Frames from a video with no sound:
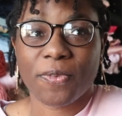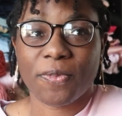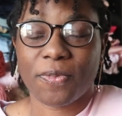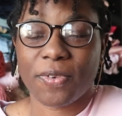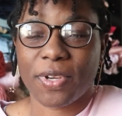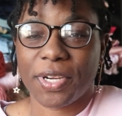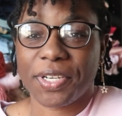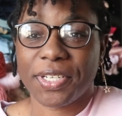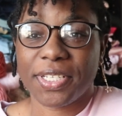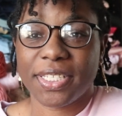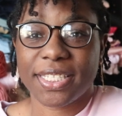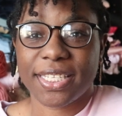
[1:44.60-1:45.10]

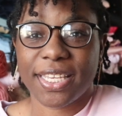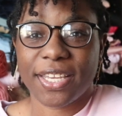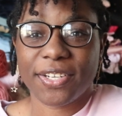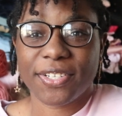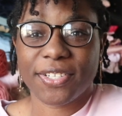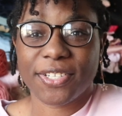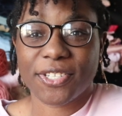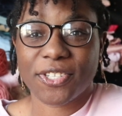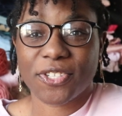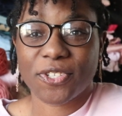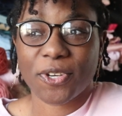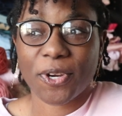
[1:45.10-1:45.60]
very
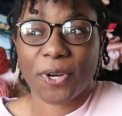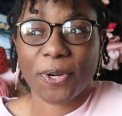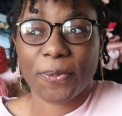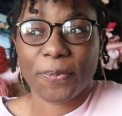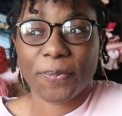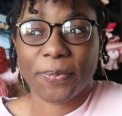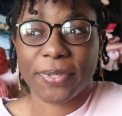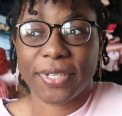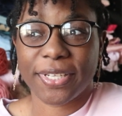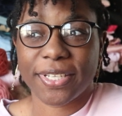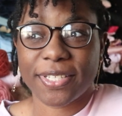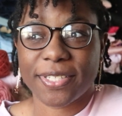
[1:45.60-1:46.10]
scared to
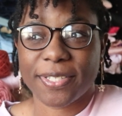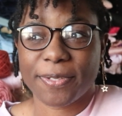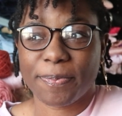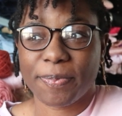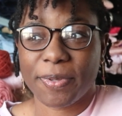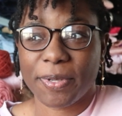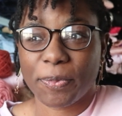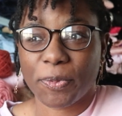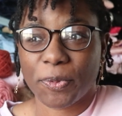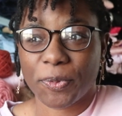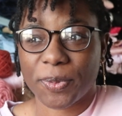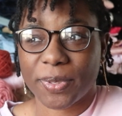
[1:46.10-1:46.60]
start because
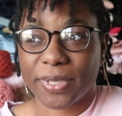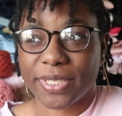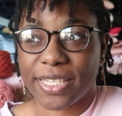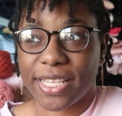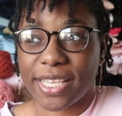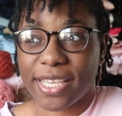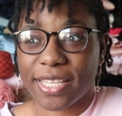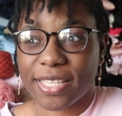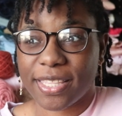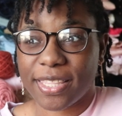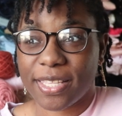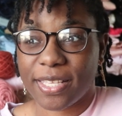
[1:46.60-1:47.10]
people were
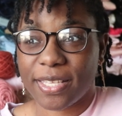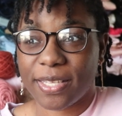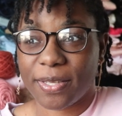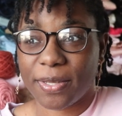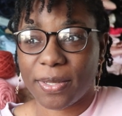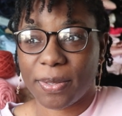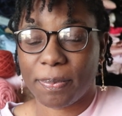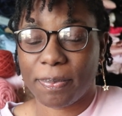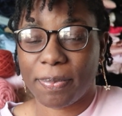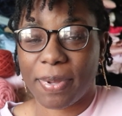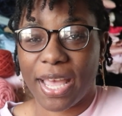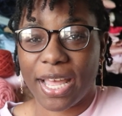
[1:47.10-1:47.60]
saying
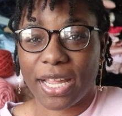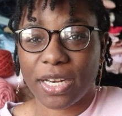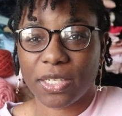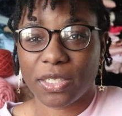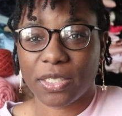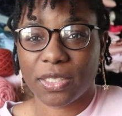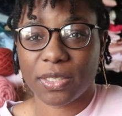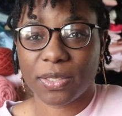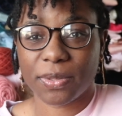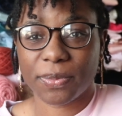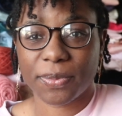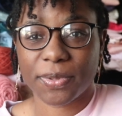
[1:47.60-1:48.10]
the
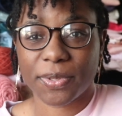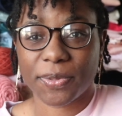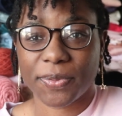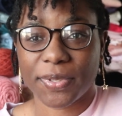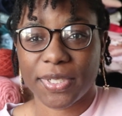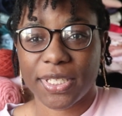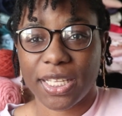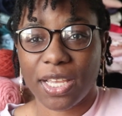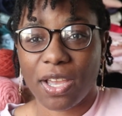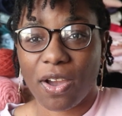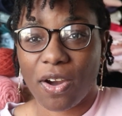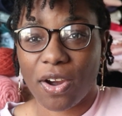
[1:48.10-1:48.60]
pattern was
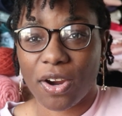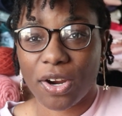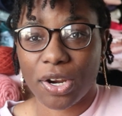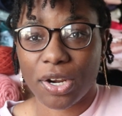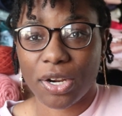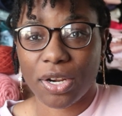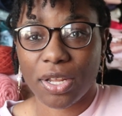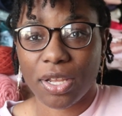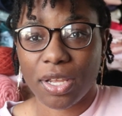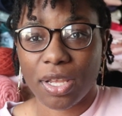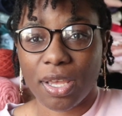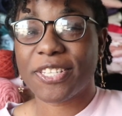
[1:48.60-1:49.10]
really
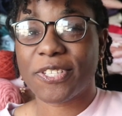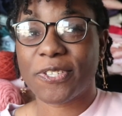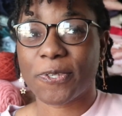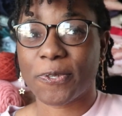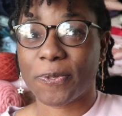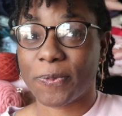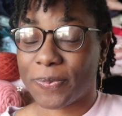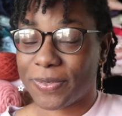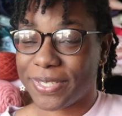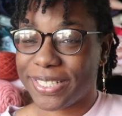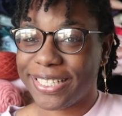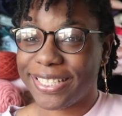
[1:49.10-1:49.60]
hard
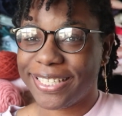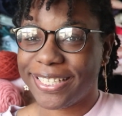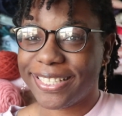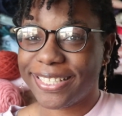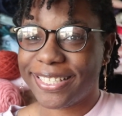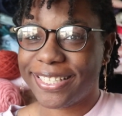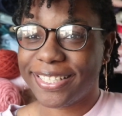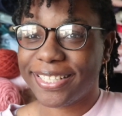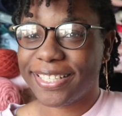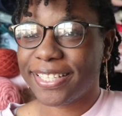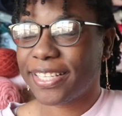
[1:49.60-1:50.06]
to read.